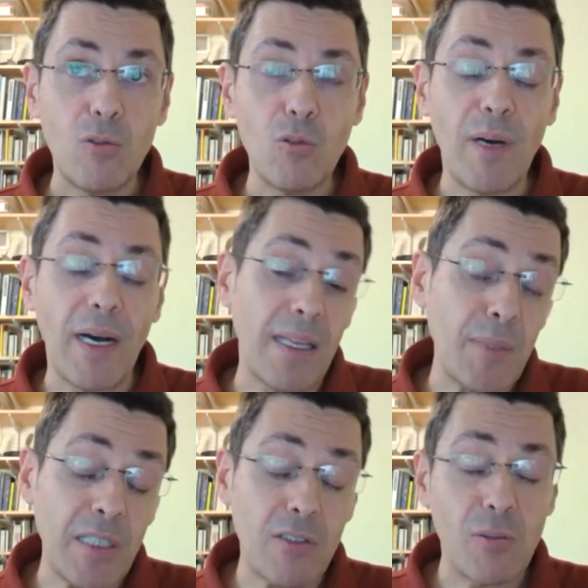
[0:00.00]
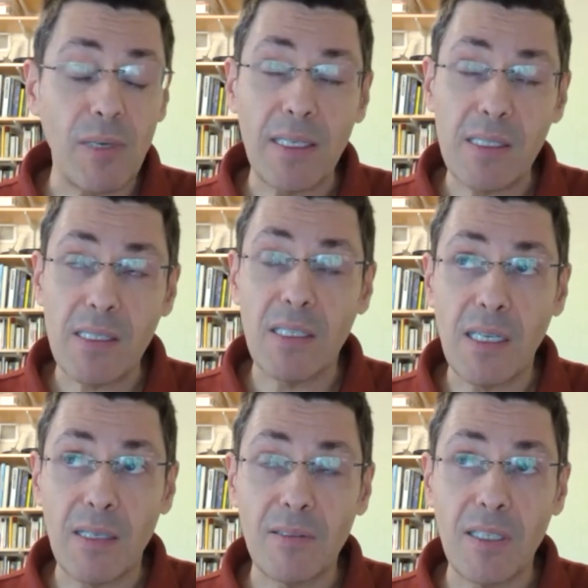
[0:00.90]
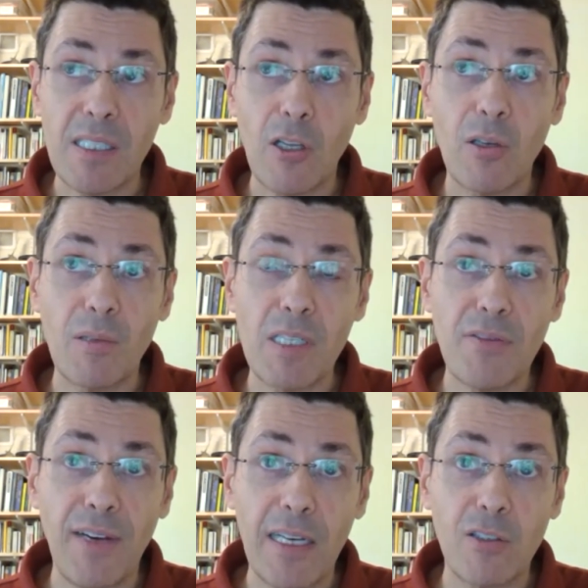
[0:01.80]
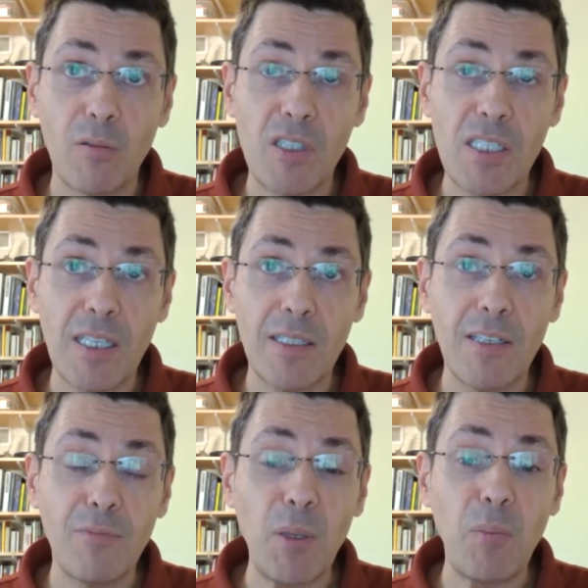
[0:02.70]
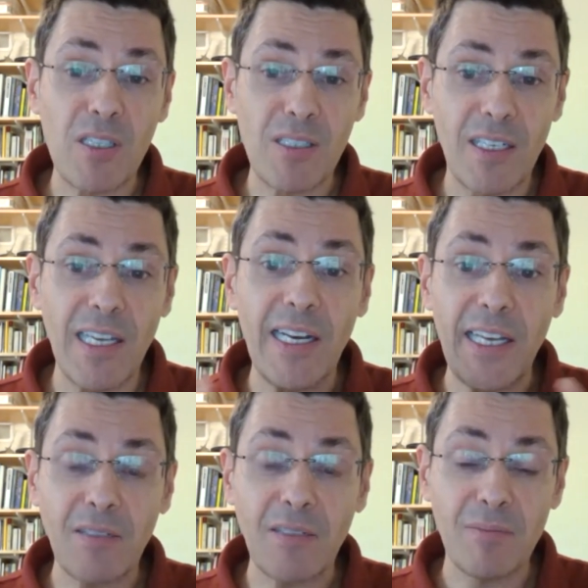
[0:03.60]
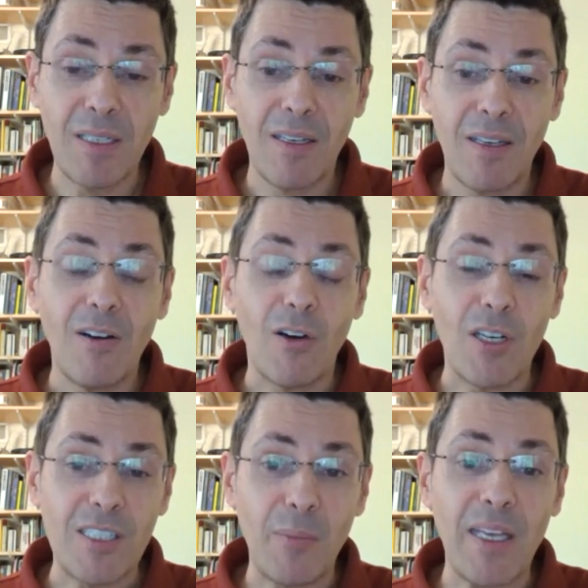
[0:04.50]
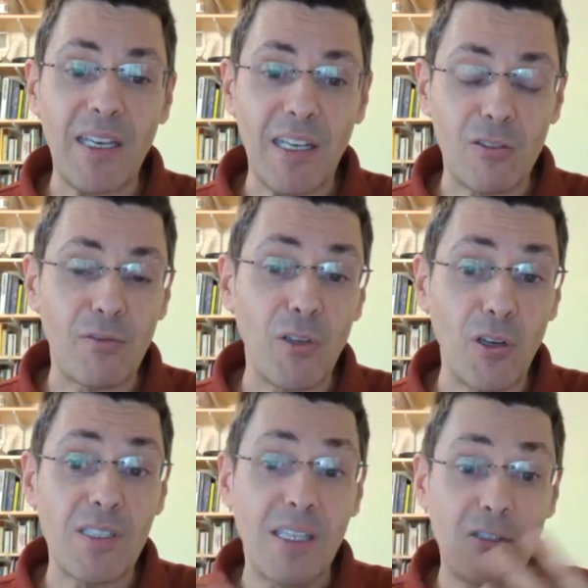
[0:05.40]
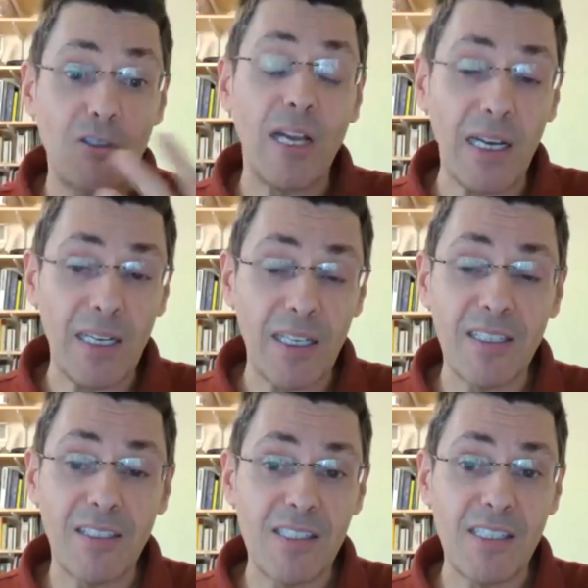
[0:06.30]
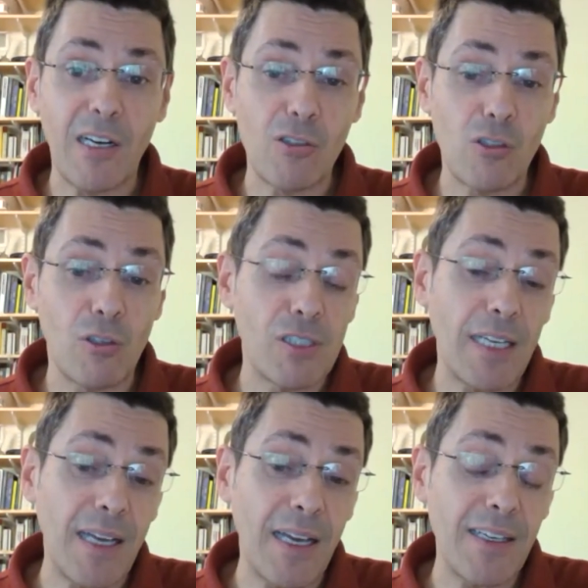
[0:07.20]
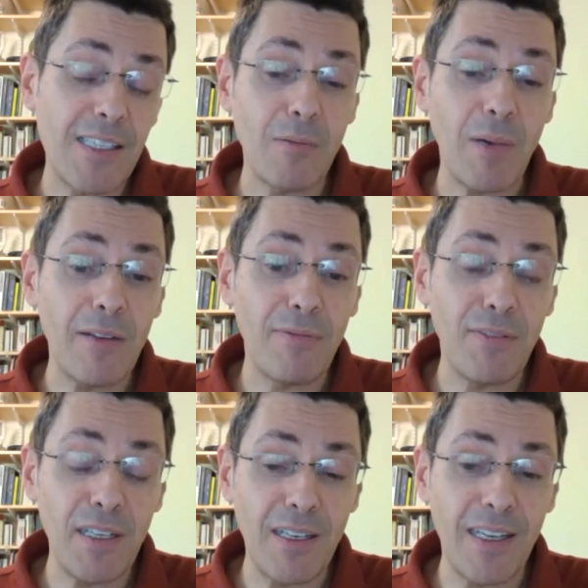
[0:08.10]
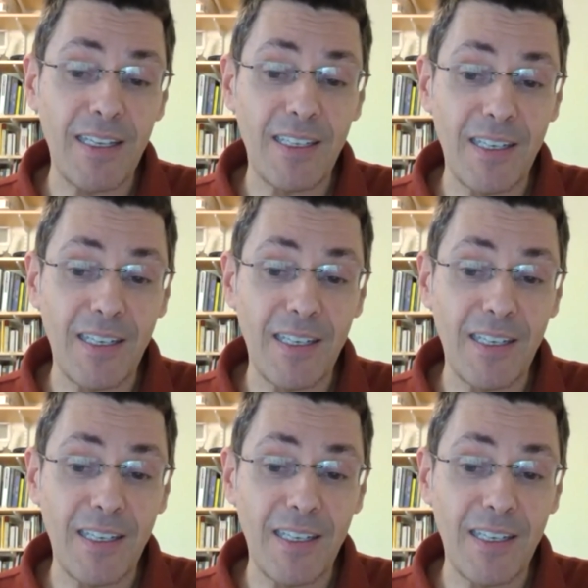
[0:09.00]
too bad. I mean, also I guess there is another risk factor, which is that if people start yelling or start making a lot of noise, that's gonna again increase the aerosols. I guess I feel like